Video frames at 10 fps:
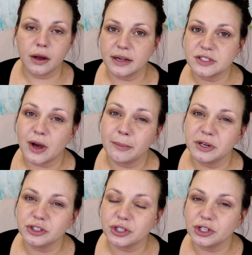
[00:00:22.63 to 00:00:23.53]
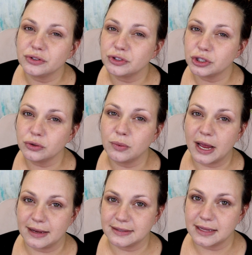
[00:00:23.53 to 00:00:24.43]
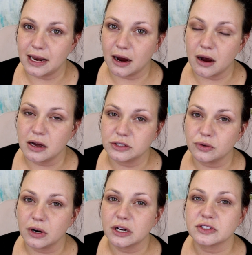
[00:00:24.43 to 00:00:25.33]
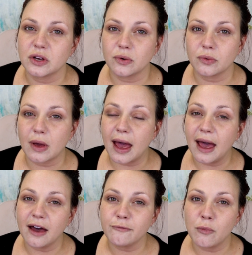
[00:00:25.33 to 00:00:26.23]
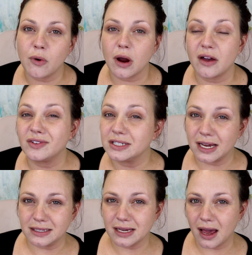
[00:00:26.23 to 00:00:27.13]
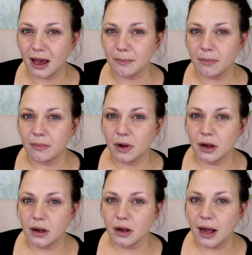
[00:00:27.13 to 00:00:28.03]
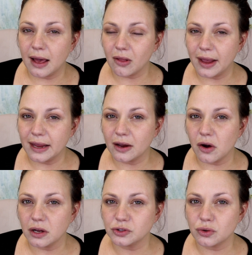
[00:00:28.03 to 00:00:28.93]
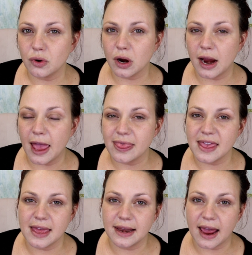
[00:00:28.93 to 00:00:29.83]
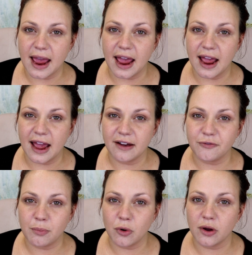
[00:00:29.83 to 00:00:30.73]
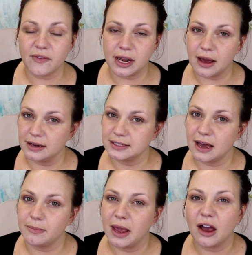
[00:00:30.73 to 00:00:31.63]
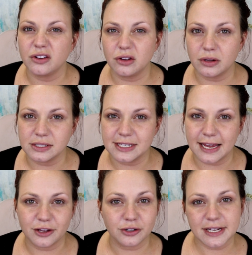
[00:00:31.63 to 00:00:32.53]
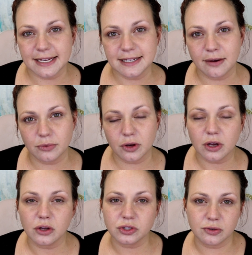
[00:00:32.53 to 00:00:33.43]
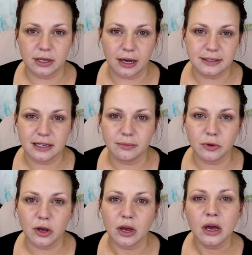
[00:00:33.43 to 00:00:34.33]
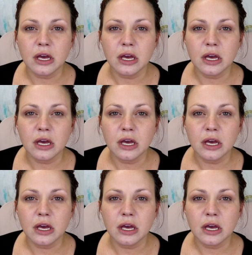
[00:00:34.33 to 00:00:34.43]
Okay, so I'm going to show you two ways that I contour. So I have more of a daytime highlight and contour, and then I have more of a nighttime, how you can take your daytime look to a nighttime look.